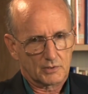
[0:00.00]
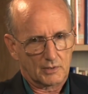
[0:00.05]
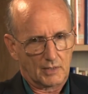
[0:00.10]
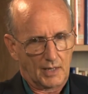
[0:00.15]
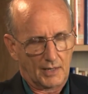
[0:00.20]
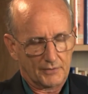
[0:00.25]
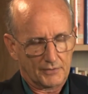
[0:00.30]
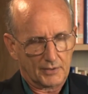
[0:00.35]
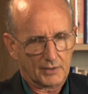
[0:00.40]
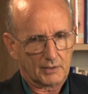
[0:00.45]

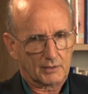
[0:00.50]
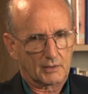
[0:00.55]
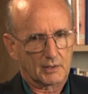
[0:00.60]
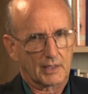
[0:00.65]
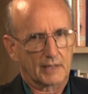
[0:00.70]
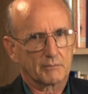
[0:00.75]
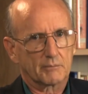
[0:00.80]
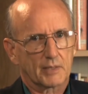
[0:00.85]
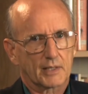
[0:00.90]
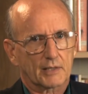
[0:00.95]
I think
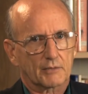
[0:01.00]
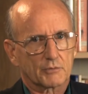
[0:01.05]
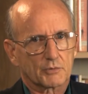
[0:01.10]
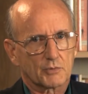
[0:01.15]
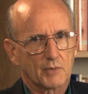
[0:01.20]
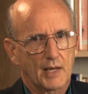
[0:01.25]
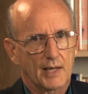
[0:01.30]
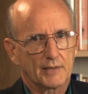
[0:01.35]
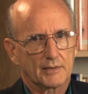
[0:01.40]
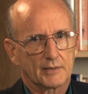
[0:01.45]
Glenn Beck
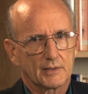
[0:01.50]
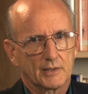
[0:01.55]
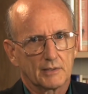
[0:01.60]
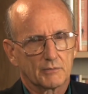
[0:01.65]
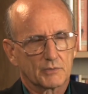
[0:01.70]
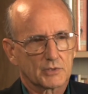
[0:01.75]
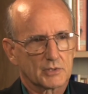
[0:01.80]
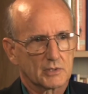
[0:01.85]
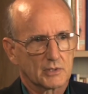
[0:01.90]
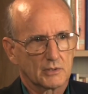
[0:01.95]
was right that
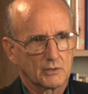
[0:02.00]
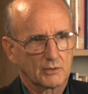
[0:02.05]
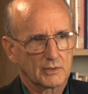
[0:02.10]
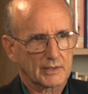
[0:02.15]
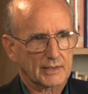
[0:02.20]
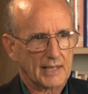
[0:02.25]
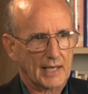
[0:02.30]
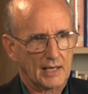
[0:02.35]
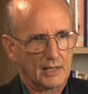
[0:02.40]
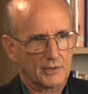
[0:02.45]
it was the
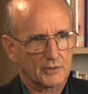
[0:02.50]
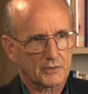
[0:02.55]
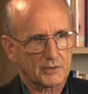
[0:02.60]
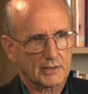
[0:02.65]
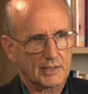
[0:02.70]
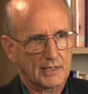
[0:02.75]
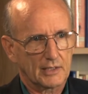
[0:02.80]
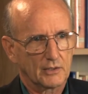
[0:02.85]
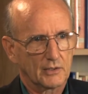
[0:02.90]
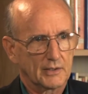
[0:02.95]
only calendar
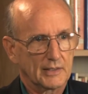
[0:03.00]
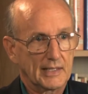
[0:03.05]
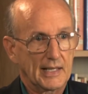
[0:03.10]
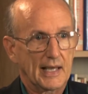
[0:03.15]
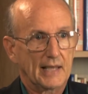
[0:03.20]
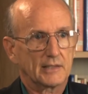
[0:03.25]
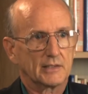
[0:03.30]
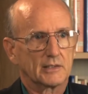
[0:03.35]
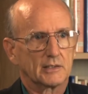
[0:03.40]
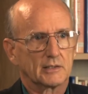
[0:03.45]
day that he
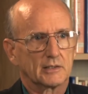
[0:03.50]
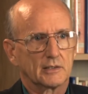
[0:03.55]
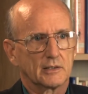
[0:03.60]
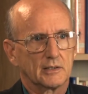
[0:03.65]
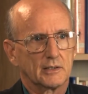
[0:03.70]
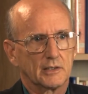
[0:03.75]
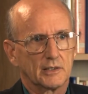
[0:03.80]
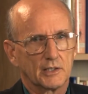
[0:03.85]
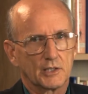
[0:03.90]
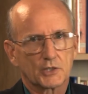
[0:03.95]
hadn't
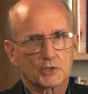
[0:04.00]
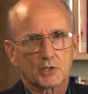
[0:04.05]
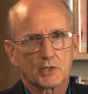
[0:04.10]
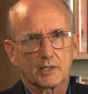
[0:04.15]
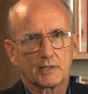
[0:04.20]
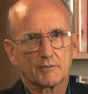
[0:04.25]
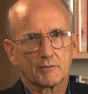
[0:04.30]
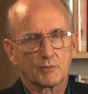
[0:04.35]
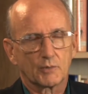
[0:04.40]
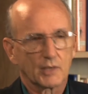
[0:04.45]

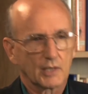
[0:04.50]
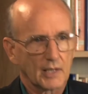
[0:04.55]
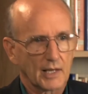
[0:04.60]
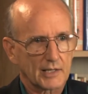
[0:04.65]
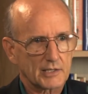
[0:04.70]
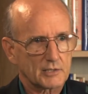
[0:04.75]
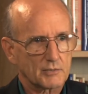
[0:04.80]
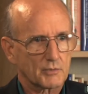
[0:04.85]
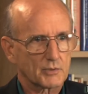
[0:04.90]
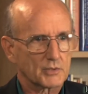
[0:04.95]
initially even
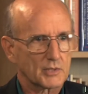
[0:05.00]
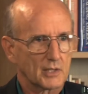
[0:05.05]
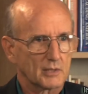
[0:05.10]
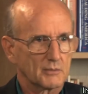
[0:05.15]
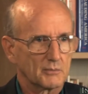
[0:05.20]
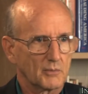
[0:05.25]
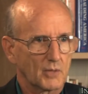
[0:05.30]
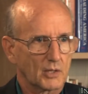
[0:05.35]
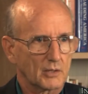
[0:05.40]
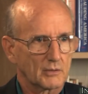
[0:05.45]
realized it was
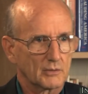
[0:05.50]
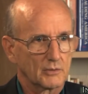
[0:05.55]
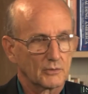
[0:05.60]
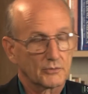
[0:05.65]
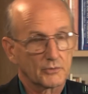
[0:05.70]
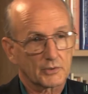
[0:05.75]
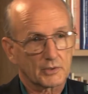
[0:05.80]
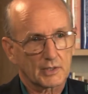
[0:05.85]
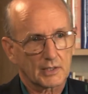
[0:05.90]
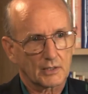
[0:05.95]
on Martin
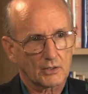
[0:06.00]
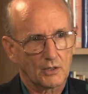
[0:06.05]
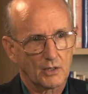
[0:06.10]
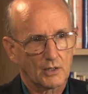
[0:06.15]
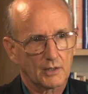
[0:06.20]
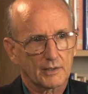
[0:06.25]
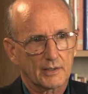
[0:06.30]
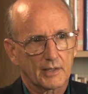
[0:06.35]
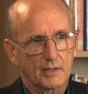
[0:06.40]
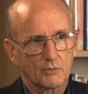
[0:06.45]
Luther King
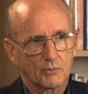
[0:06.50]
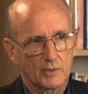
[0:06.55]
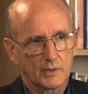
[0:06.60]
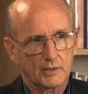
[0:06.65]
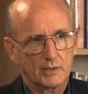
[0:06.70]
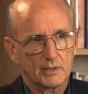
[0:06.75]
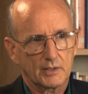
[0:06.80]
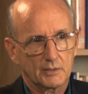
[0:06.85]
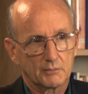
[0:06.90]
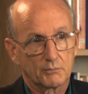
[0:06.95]
holiday
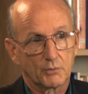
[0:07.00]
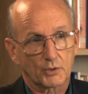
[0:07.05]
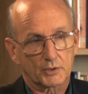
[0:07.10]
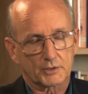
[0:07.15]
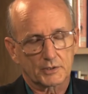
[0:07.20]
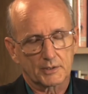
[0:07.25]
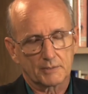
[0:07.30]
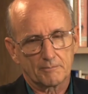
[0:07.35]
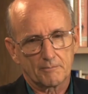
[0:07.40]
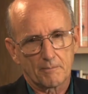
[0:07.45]
when he had
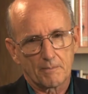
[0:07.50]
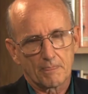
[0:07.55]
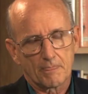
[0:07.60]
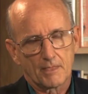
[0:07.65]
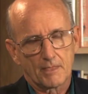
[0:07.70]
booked it.